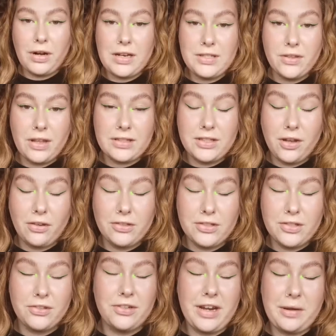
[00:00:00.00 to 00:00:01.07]
Right, so that's on.
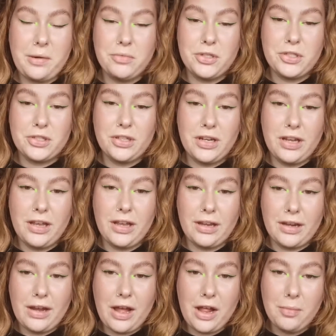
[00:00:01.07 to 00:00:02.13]
So now I'm just
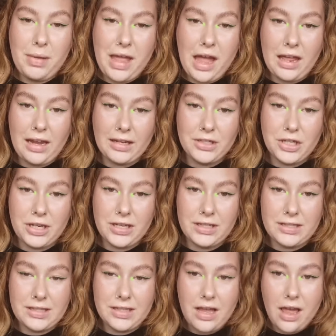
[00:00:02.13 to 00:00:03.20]
gonna curl my
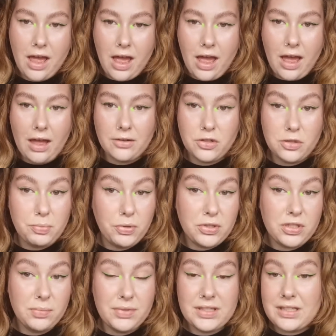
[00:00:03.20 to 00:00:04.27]
eyelashes, just
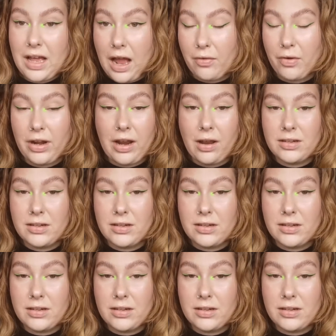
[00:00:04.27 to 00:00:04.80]
put some mascara on.